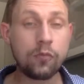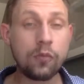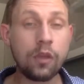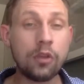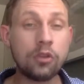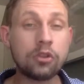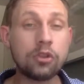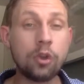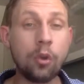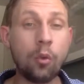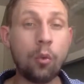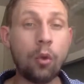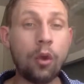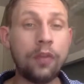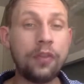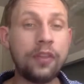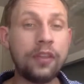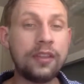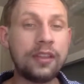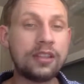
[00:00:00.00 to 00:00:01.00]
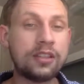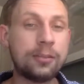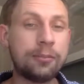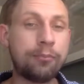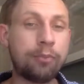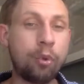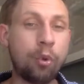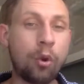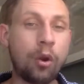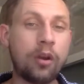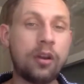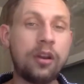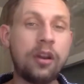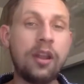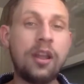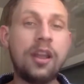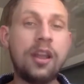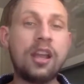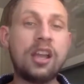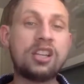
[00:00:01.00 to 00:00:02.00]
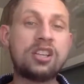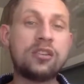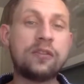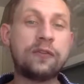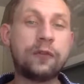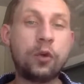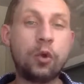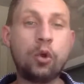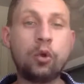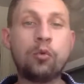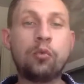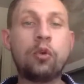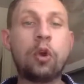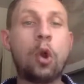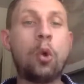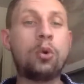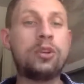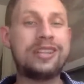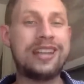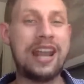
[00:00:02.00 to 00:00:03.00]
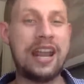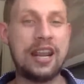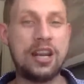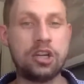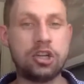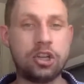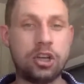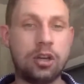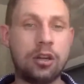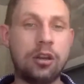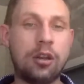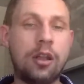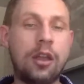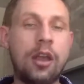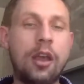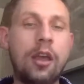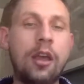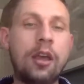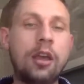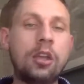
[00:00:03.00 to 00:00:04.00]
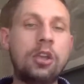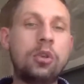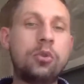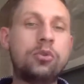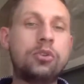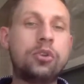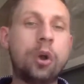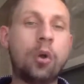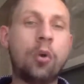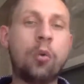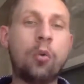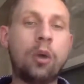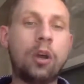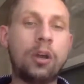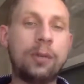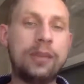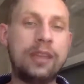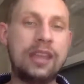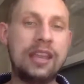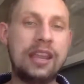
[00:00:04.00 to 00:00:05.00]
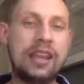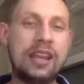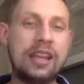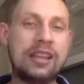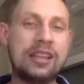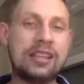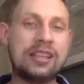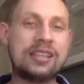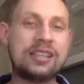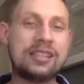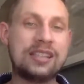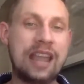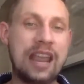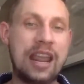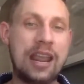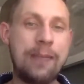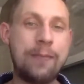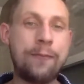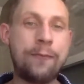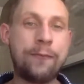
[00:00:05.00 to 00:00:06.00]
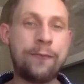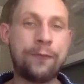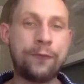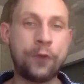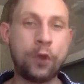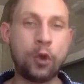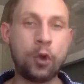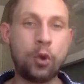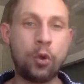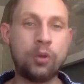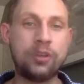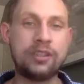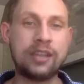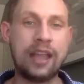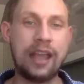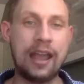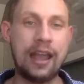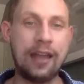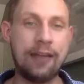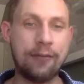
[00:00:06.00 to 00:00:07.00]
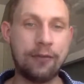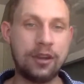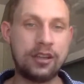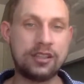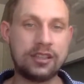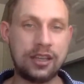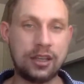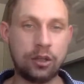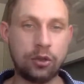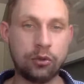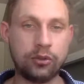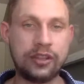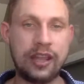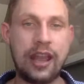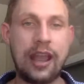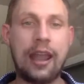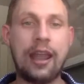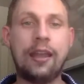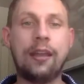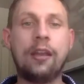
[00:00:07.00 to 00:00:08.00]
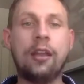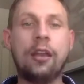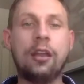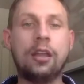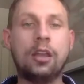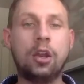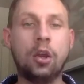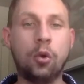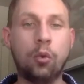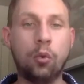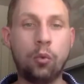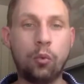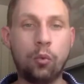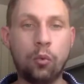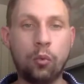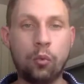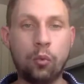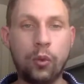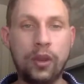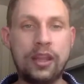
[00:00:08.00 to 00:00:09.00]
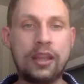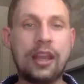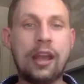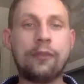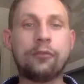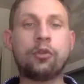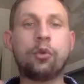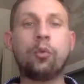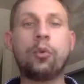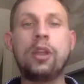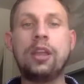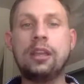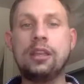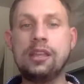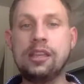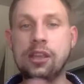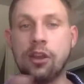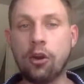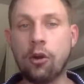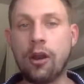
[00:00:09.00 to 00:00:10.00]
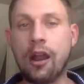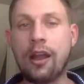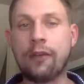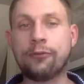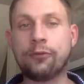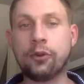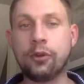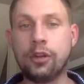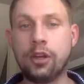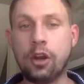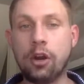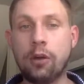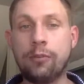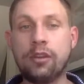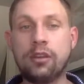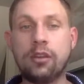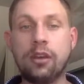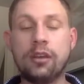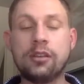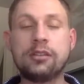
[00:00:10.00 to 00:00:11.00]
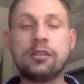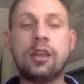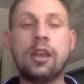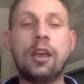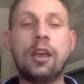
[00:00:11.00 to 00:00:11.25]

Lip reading: So one thing that's important is food rotation. You don't want to be eating the same foods every single day, week after week, year after year, because